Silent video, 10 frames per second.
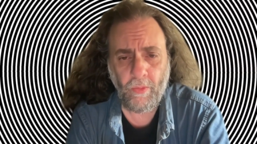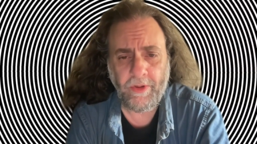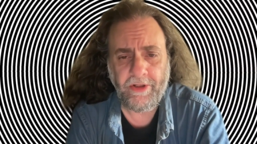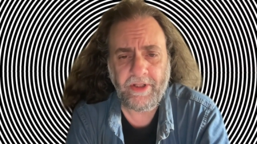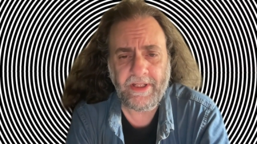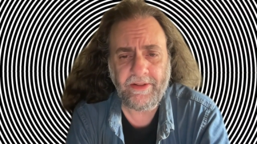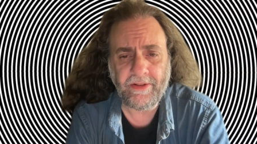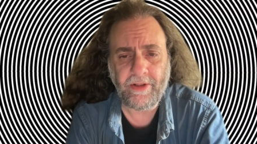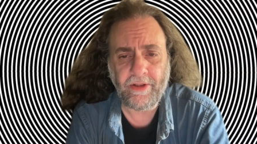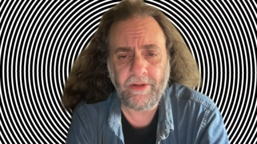When you get in
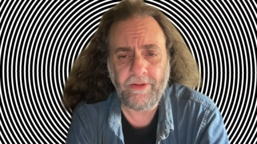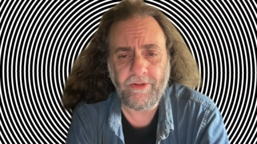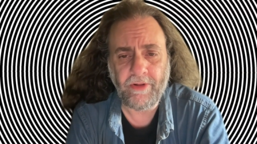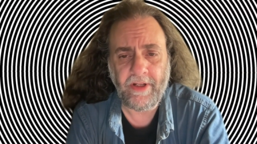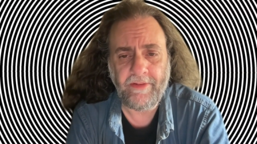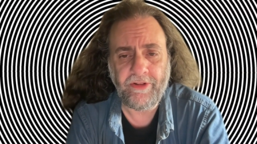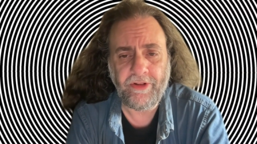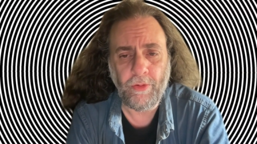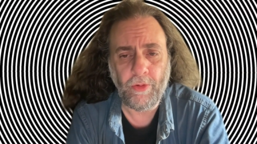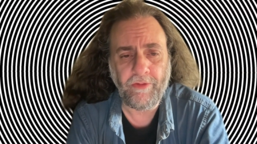your car and drive
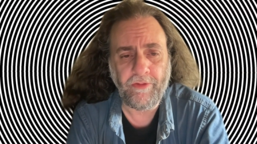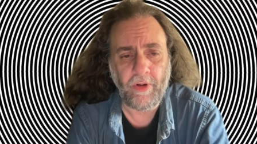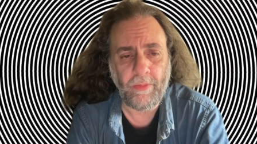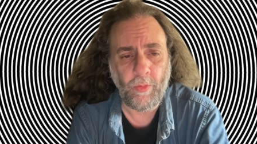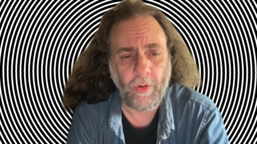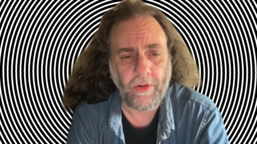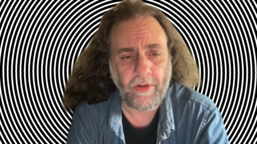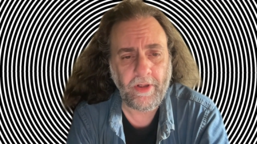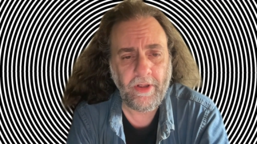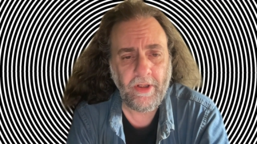to or from
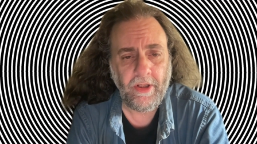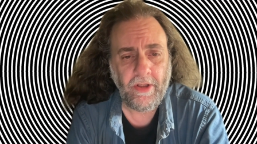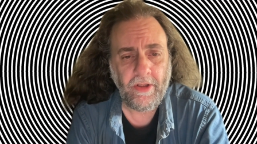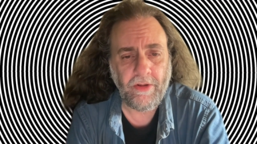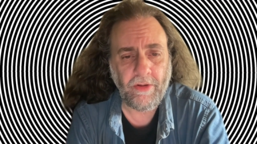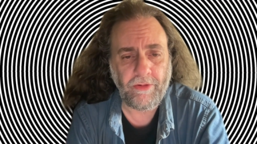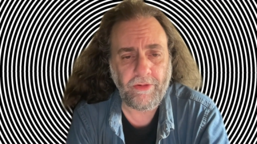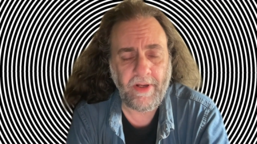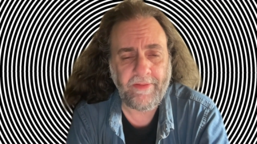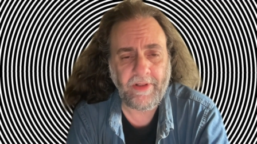work, you're
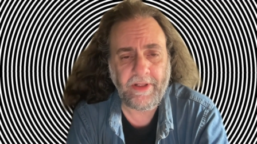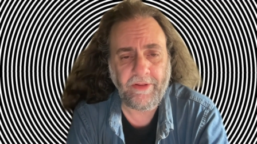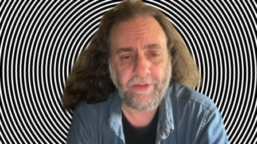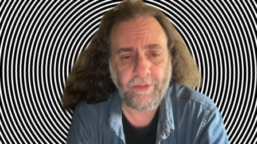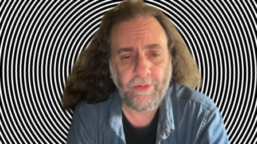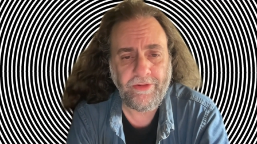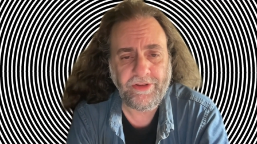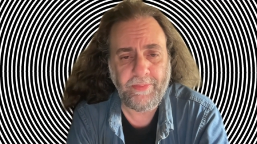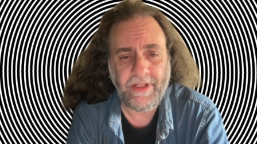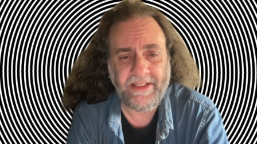traveling through
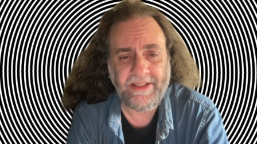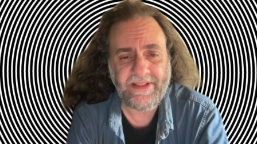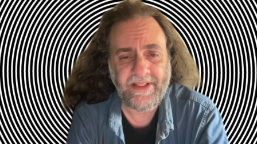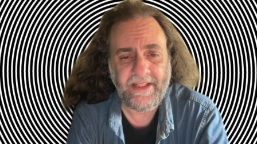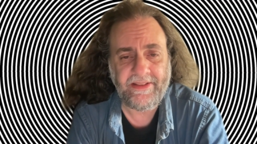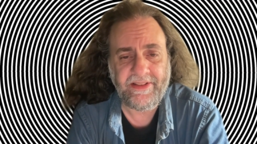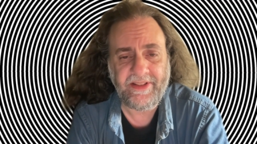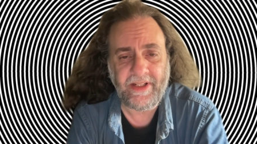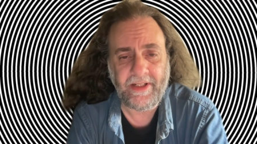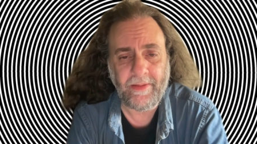space and
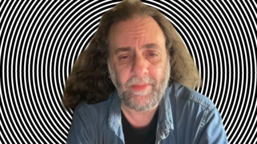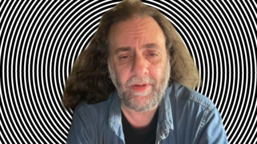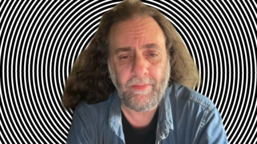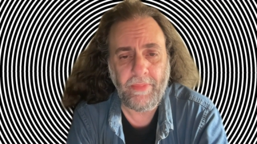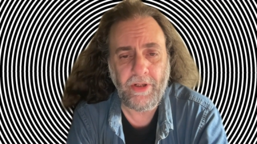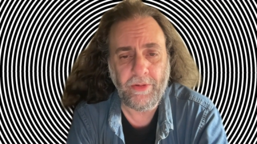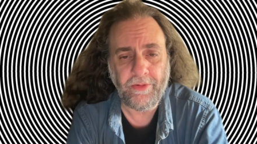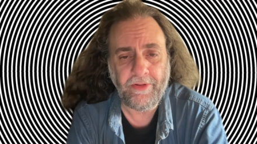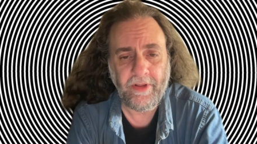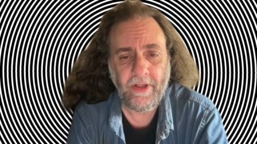time
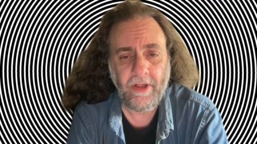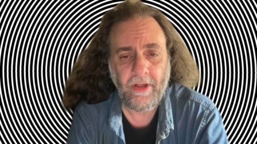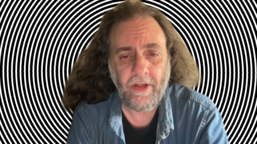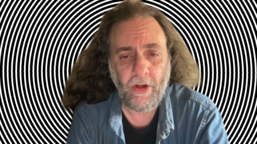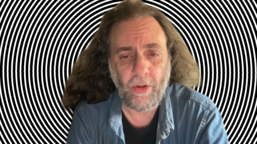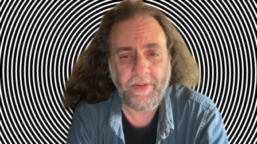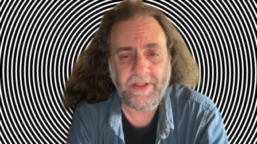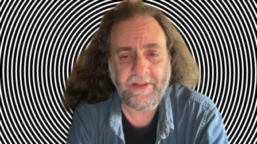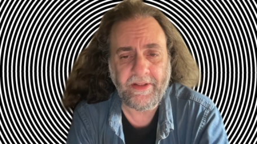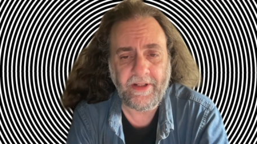both,
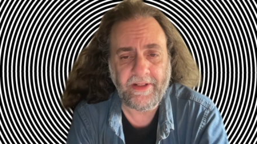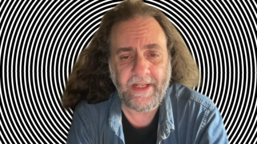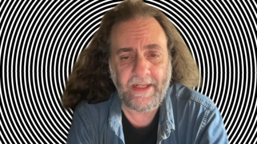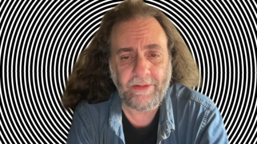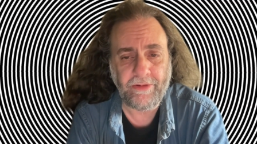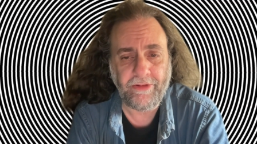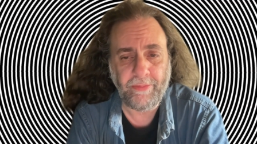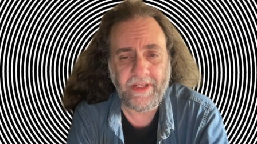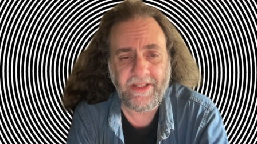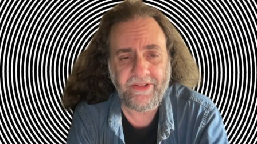albeit not outer
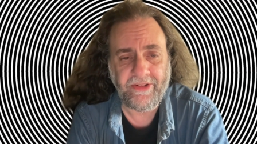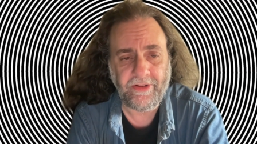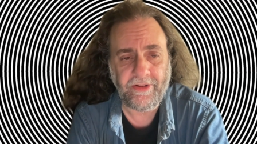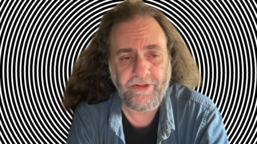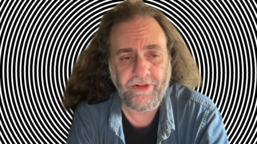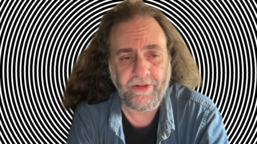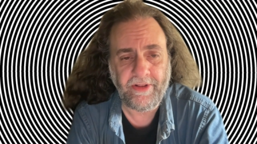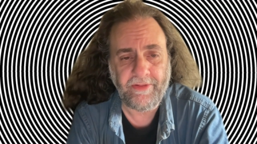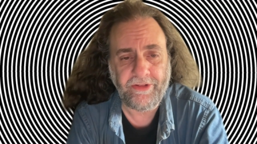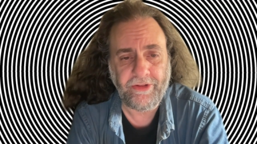space on a
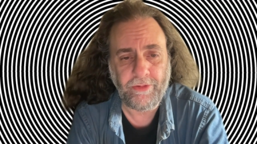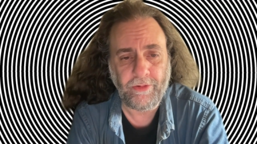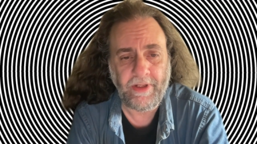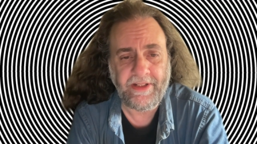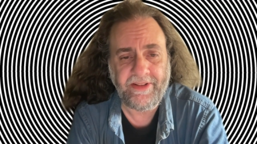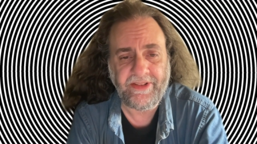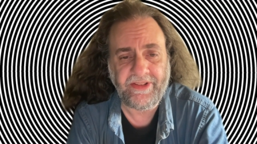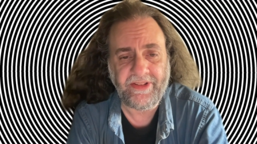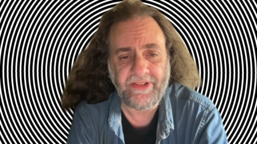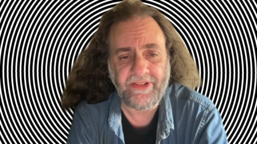journey of so great a
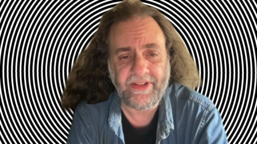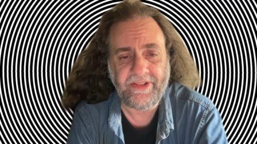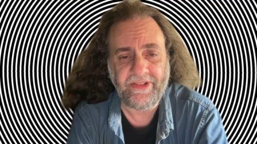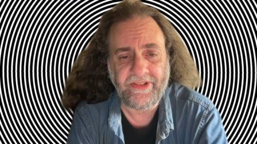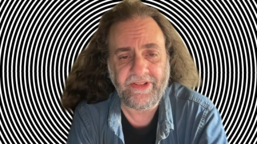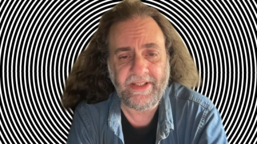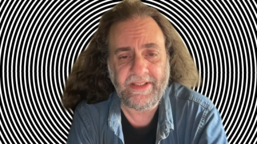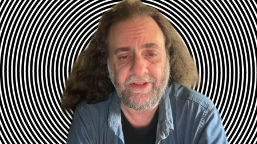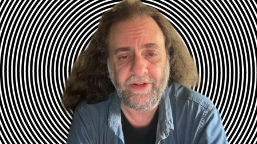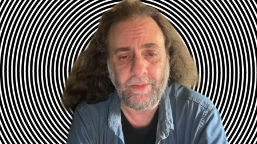distance as,
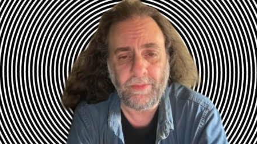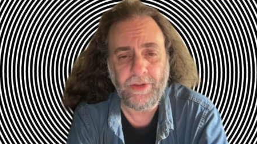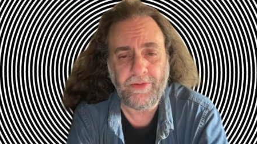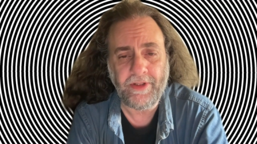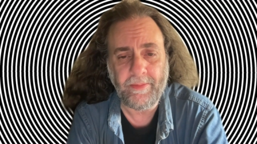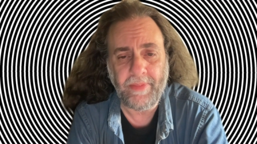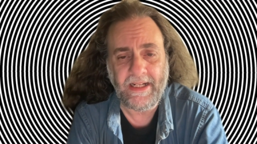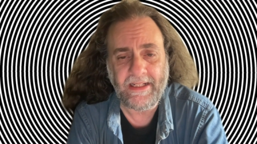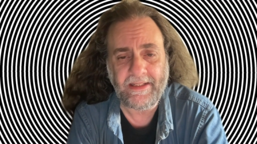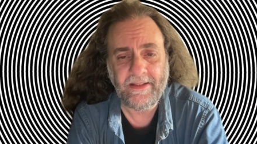say, to the moon and
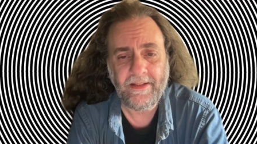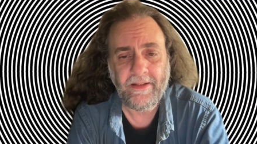back.